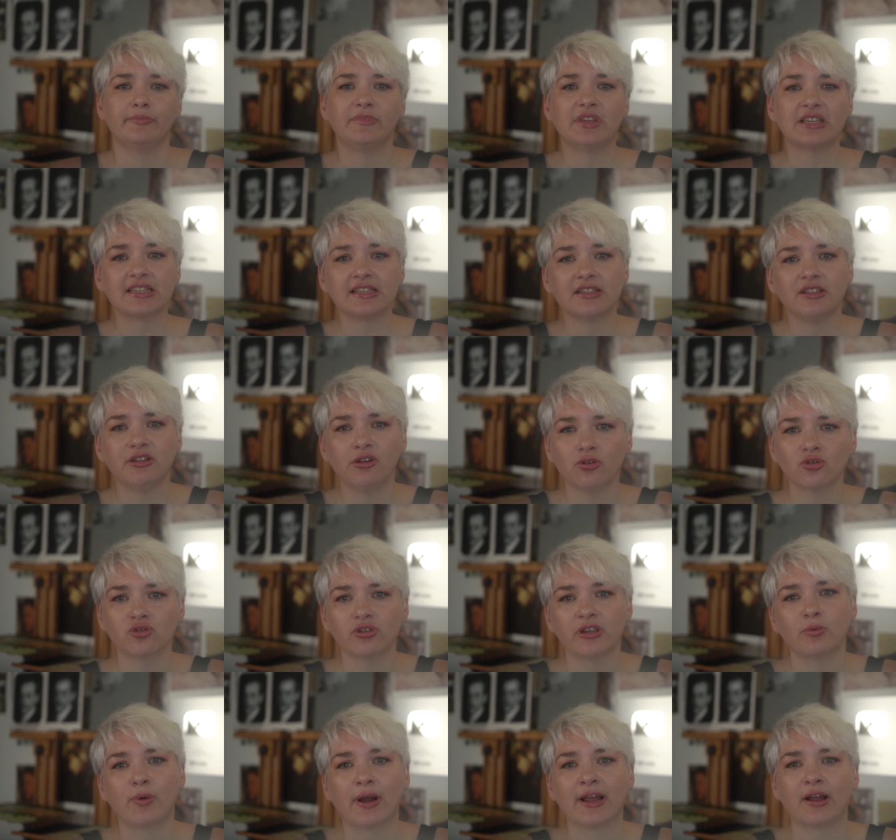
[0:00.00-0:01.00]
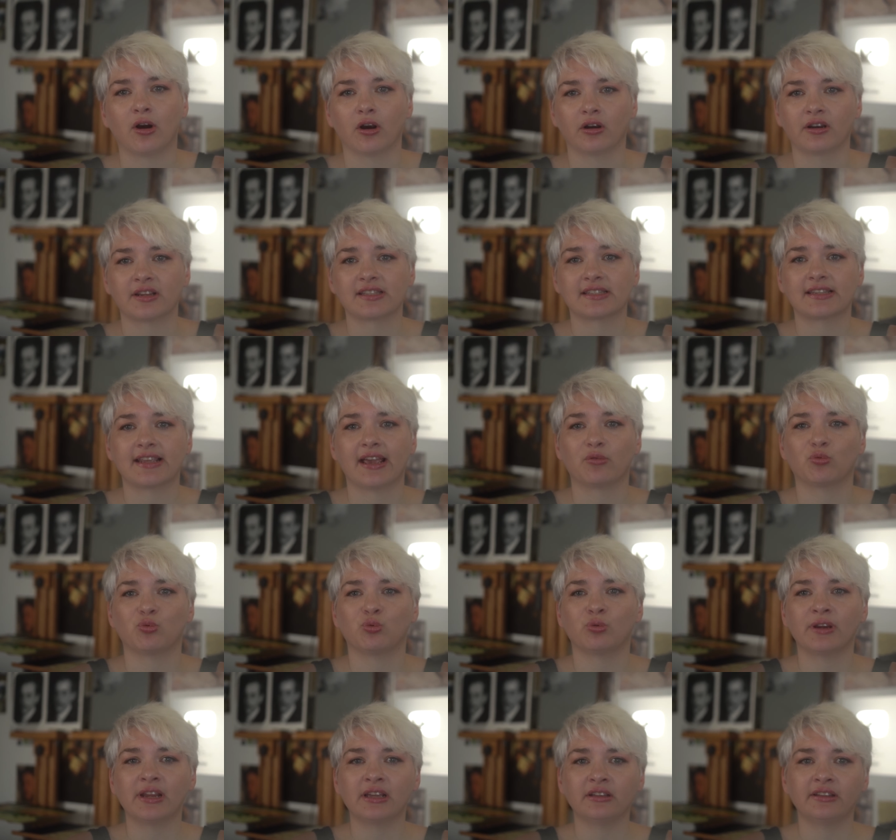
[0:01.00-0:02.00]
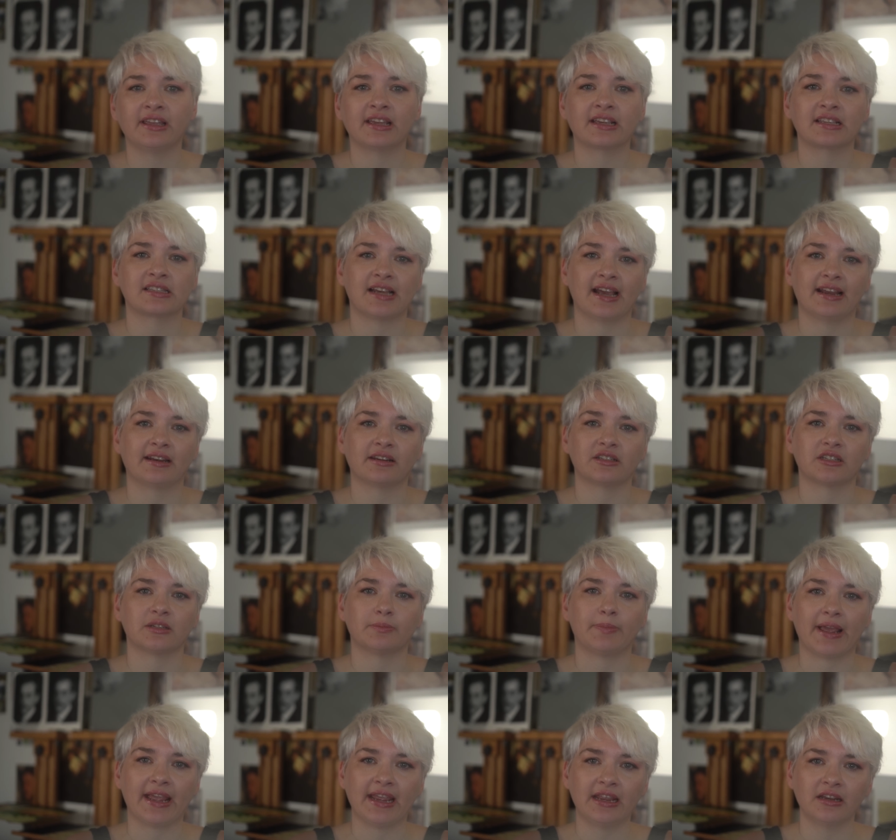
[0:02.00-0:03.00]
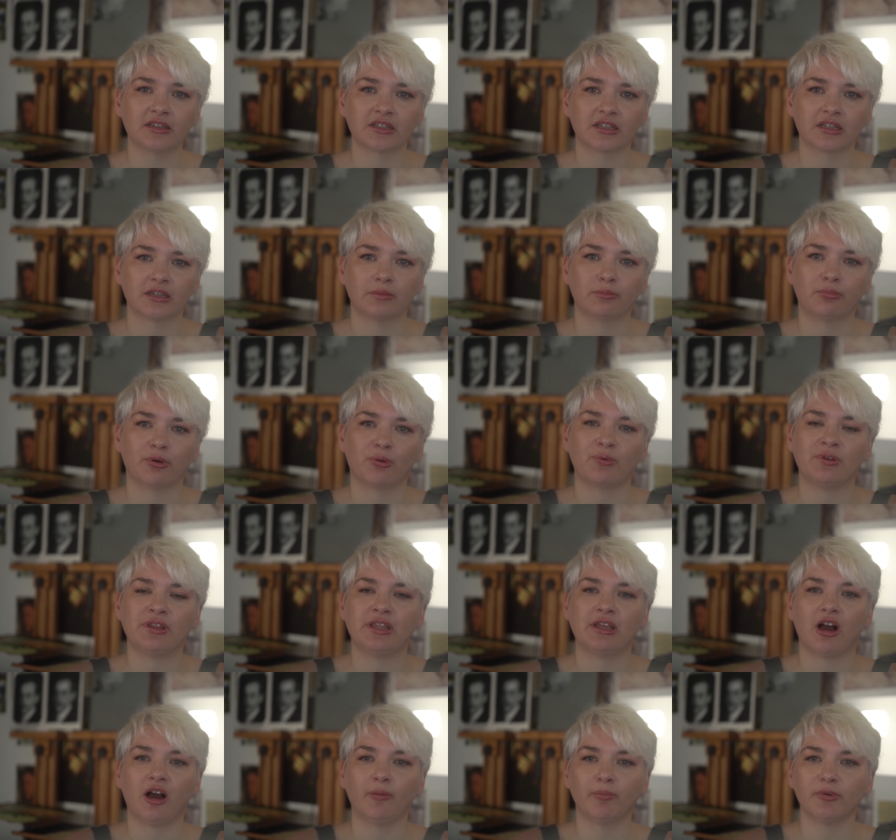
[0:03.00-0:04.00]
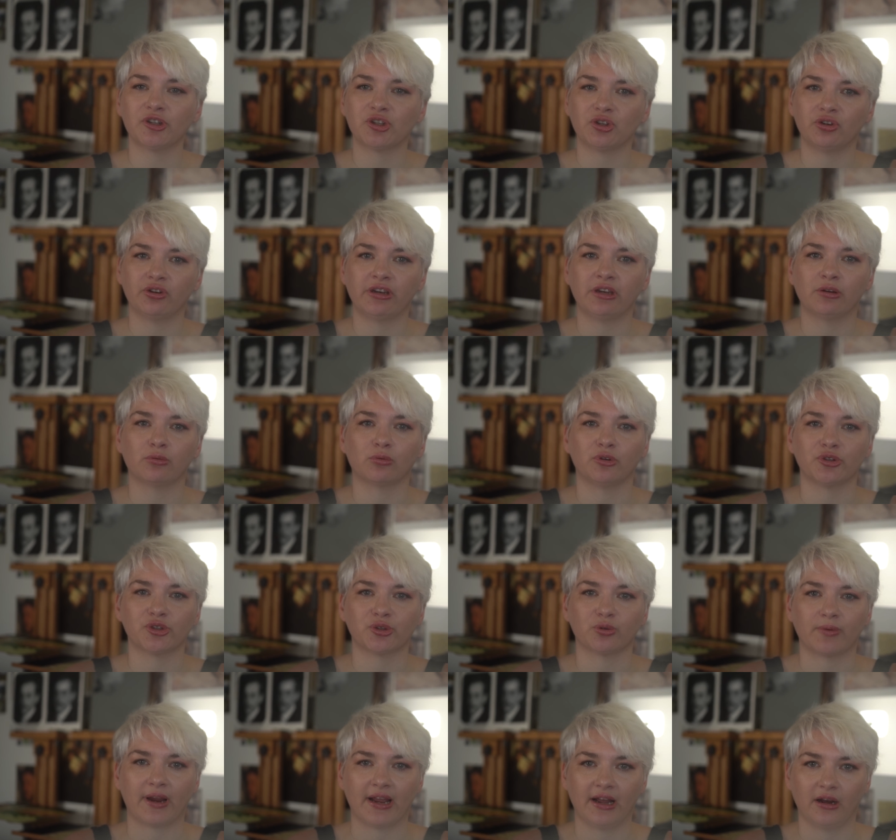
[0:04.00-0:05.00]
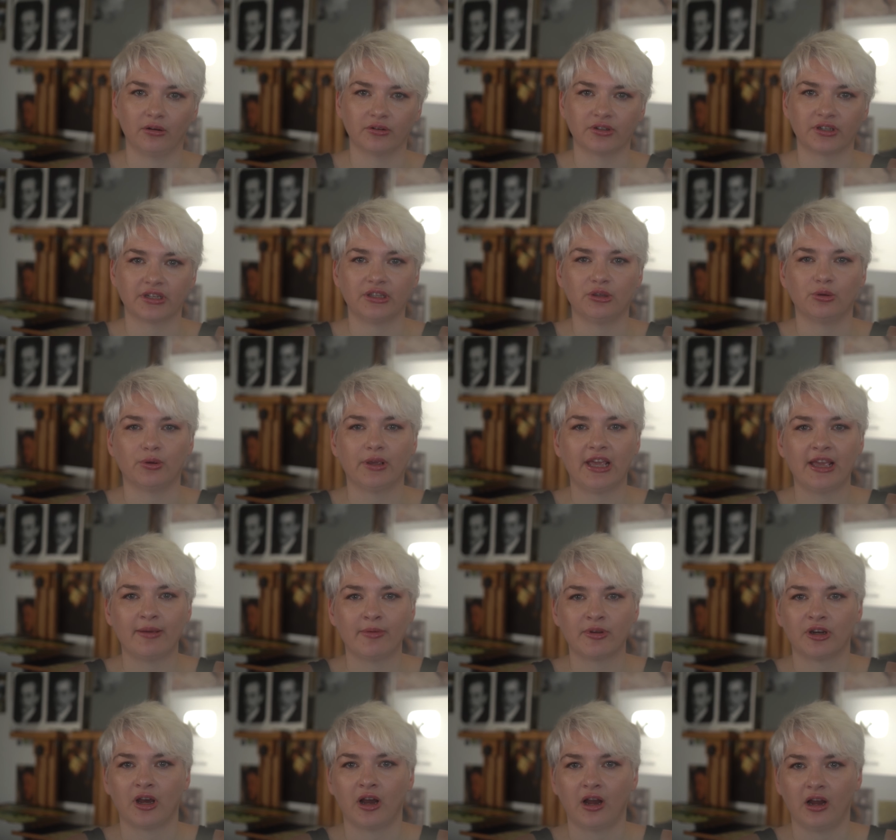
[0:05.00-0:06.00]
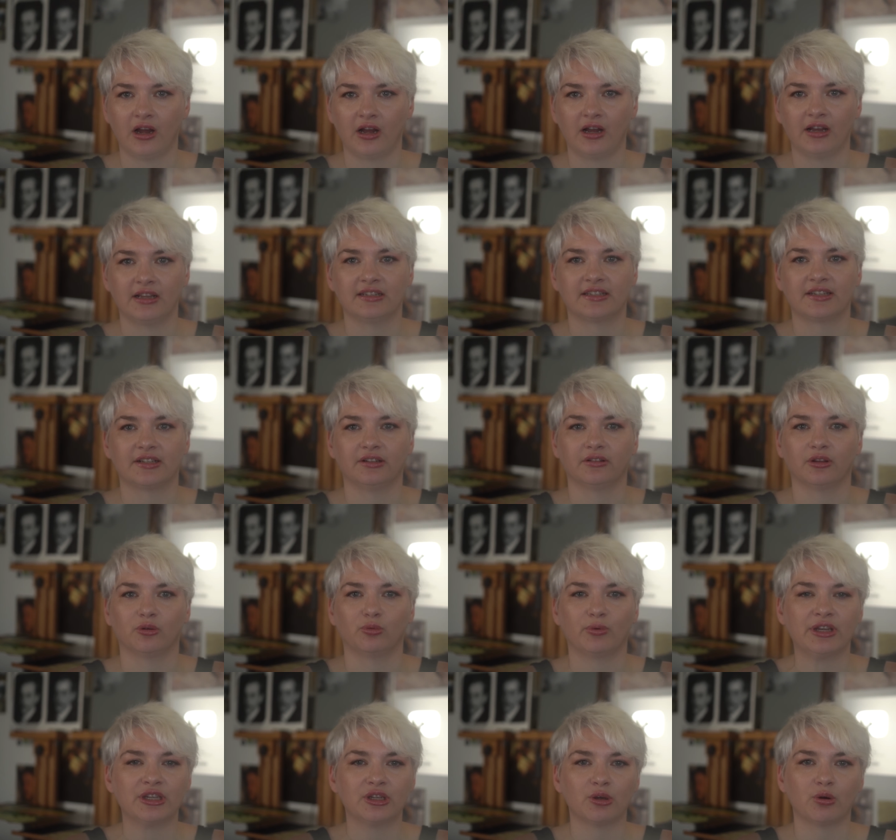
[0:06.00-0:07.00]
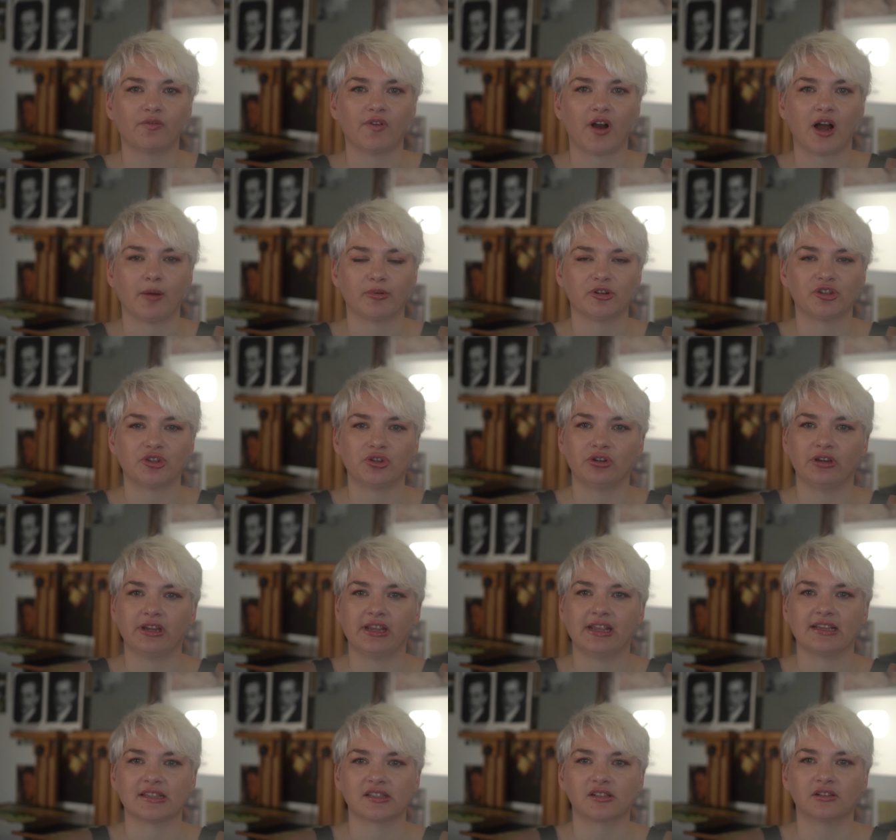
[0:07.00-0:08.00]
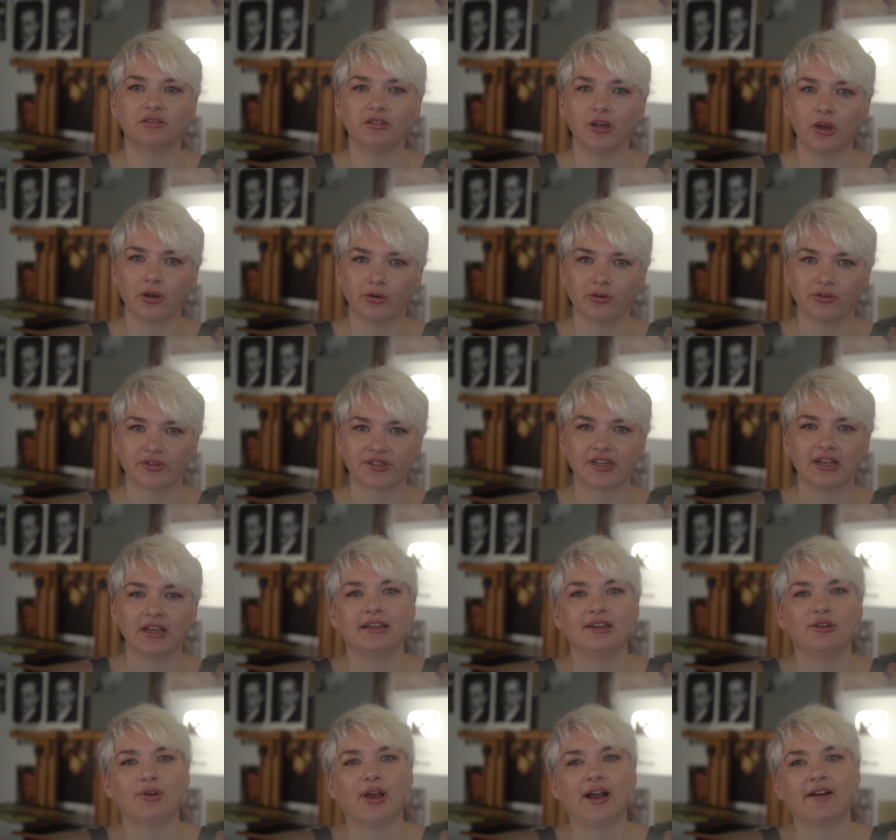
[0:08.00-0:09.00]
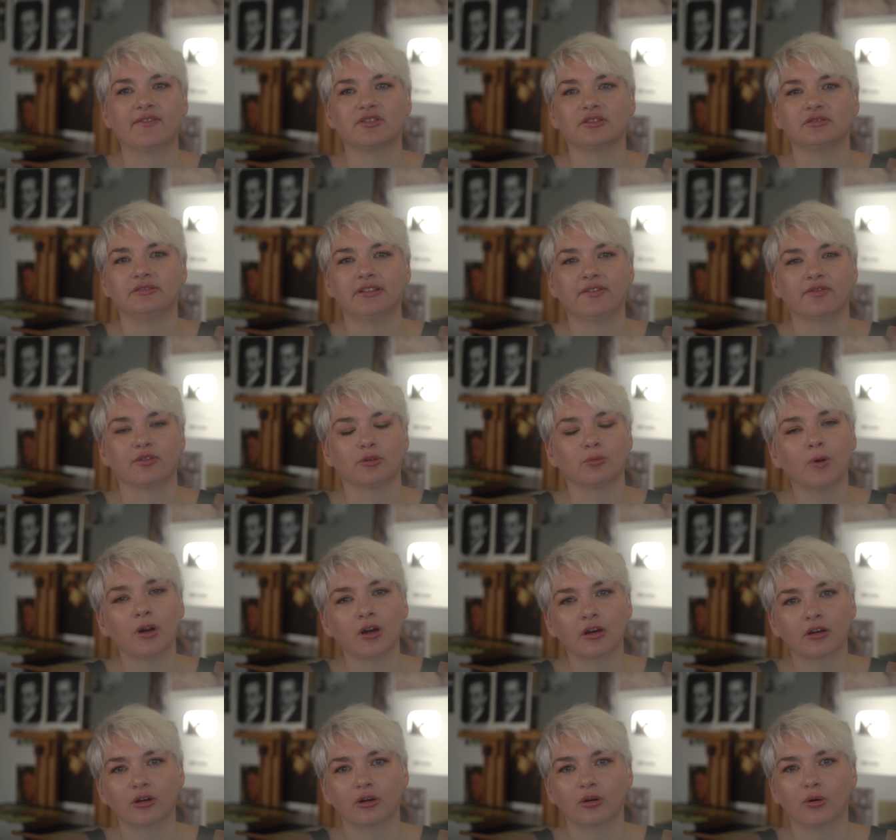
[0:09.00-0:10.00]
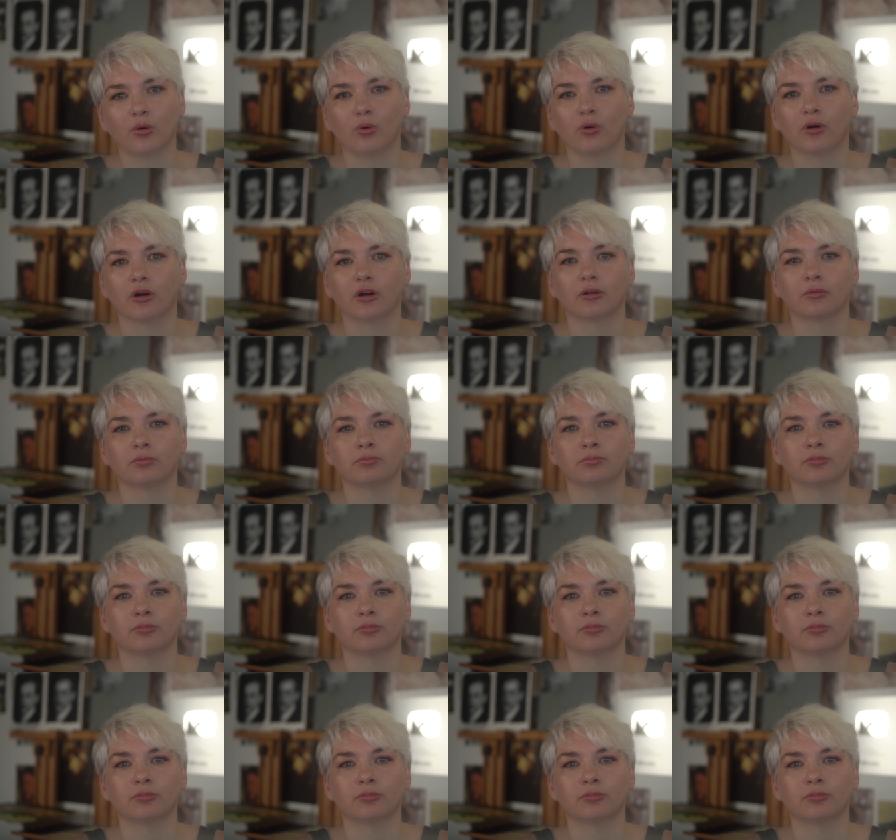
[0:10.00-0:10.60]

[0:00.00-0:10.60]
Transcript: This is usually why artists get really excited to paint, but when the opportunity rolls around, you hem and haw until the window of opportunity has closed and you have to leave your work or